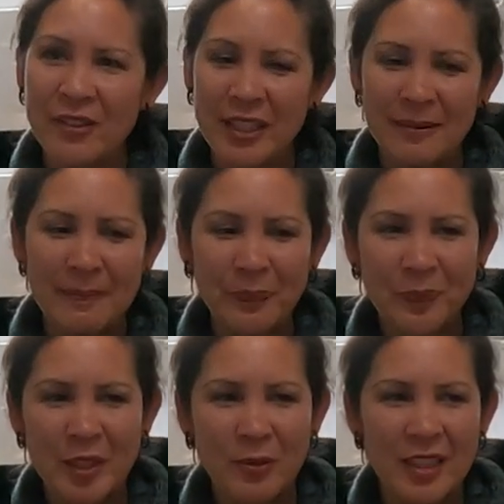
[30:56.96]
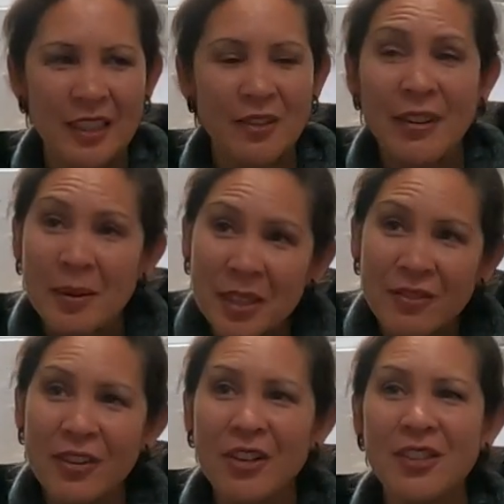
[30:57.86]
of it with
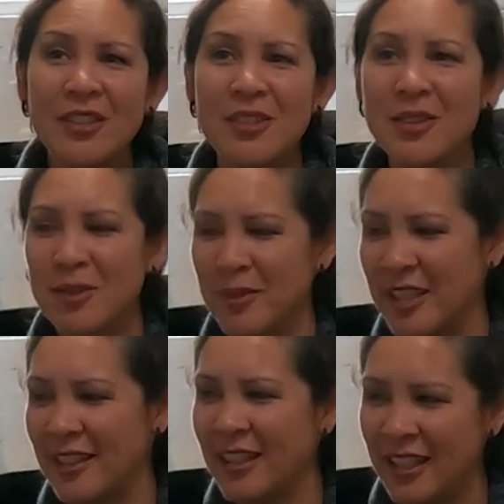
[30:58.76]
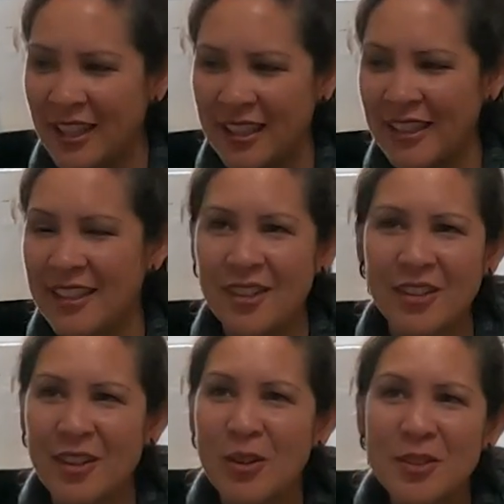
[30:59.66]
family photos, with,
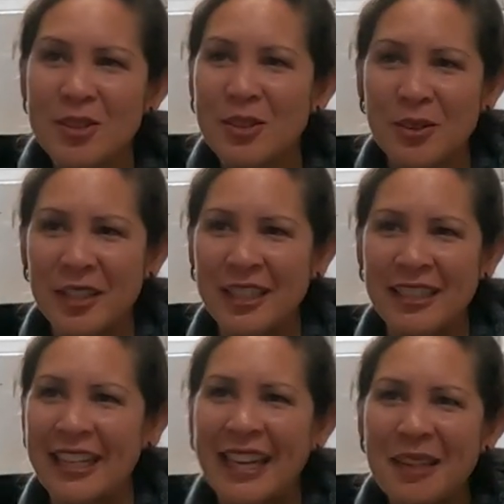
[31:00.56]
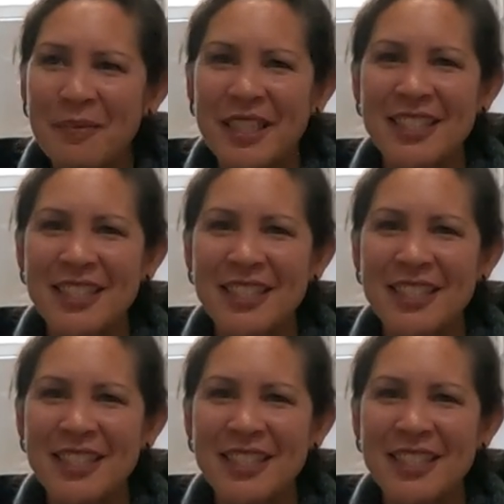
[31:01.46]
her whole story, like 8